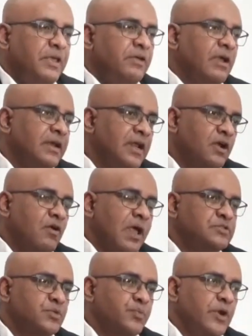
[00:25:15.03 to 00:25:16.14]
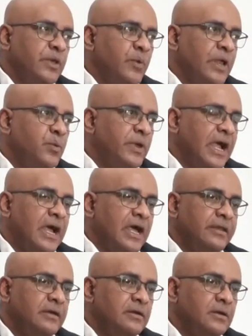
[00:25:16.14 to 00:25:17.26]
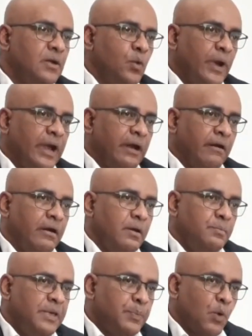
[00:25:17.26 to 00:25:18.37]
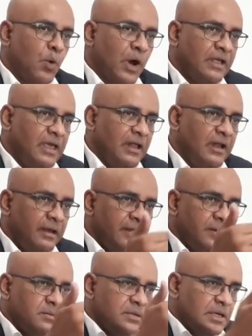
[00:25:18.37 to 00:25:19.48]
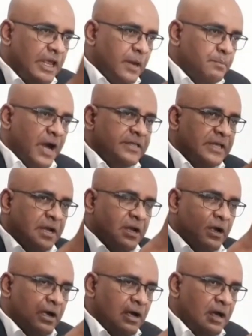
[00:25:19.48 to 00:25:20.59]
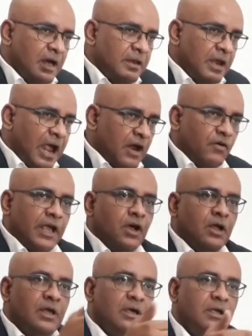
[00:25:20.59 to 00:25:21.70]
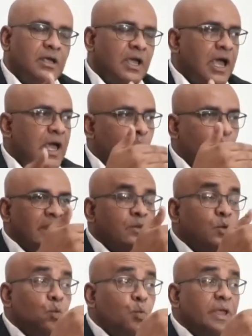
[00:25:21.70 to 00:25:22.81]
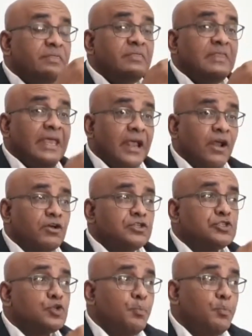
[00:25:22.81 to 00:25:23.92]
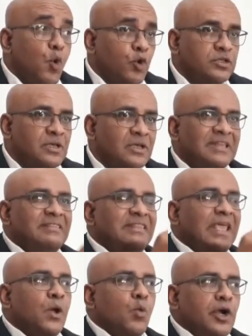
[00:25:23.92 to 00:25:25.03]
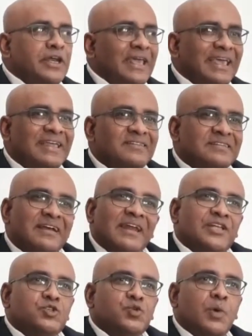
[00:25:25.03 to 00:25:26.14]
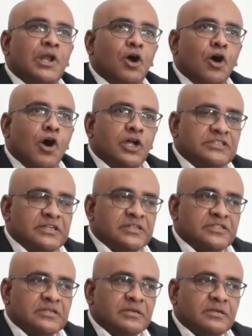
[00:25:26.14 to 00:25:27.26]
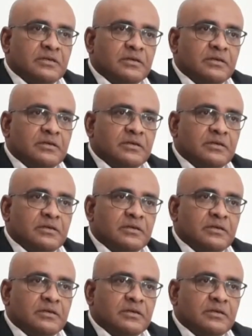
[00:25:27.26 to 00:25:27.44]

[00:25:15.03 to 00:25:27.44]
period, the crime spree when we had, where people were killed in Bartica and Agricola, and when with their support, they were the intellectual authors